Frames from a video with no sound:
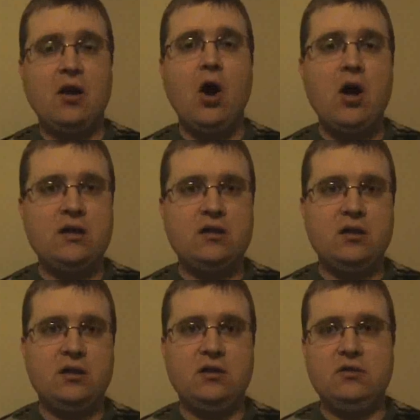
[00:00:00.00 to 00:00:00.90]
gone
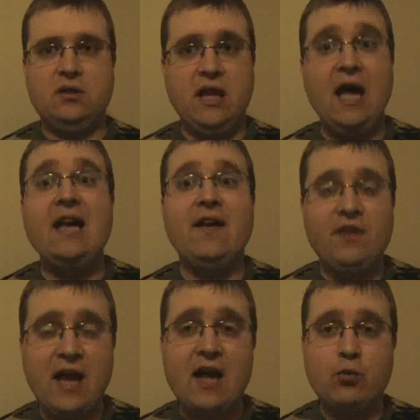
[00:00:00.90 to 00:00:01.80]
to, if
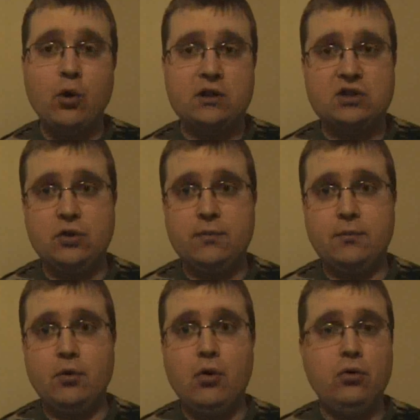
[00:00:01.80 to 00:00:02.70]
he had won a Super
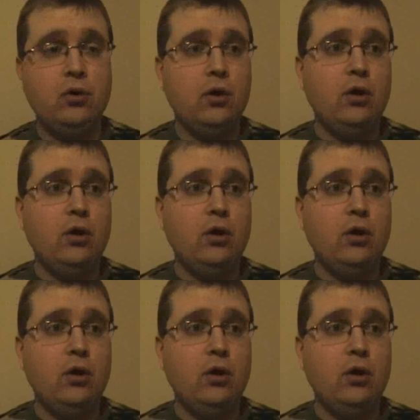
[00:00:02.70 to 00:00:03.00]
Bowl,